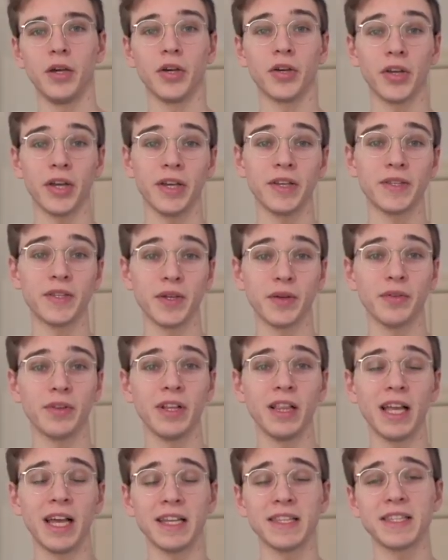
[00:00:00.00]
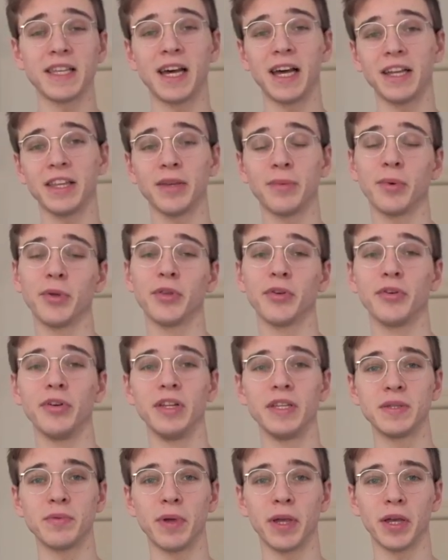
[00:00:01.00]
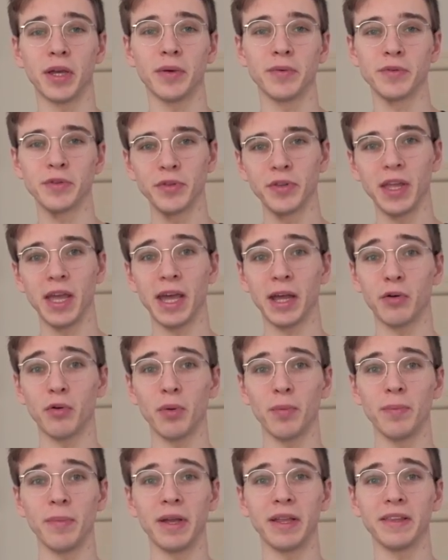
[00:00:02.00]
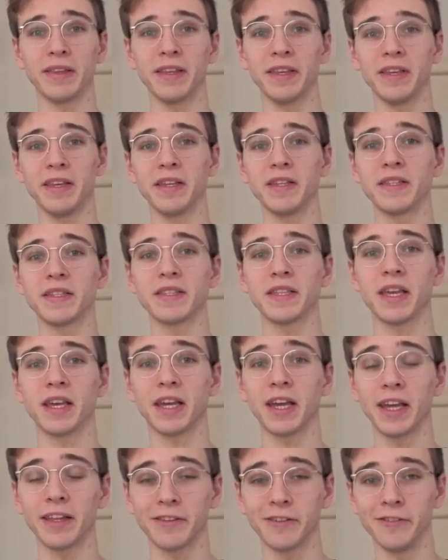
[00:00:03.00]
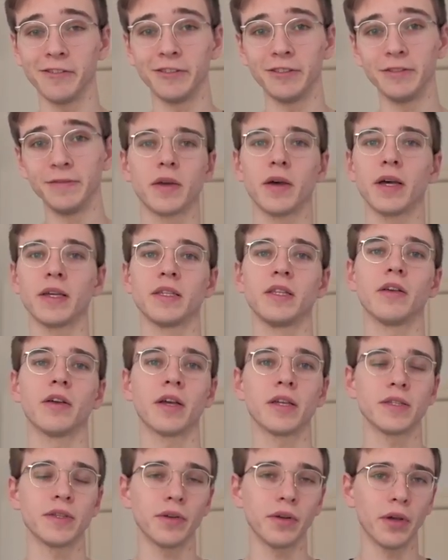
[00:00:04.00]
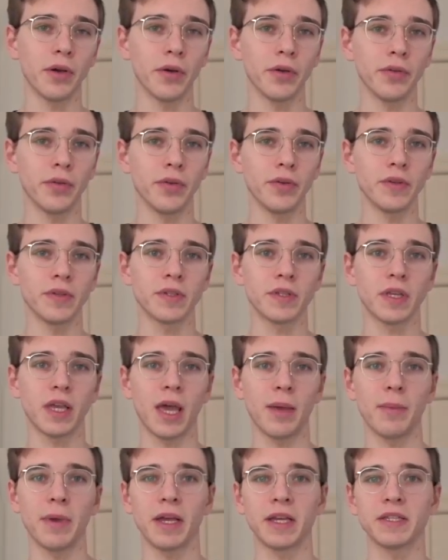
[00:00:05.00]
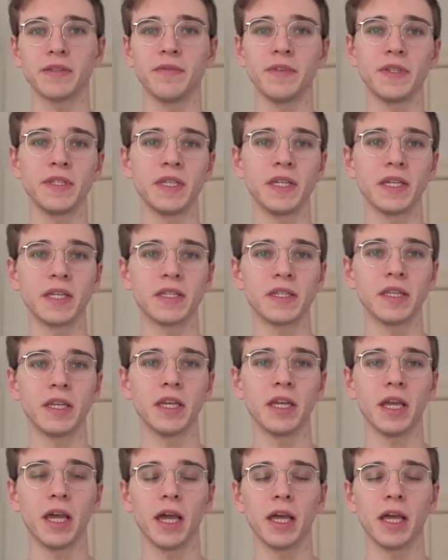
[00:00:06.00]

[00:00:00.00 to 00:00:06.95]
Okay, so the last item on your list when it comes to the equipment is a kettle. So as long as you're going to use Chemex V60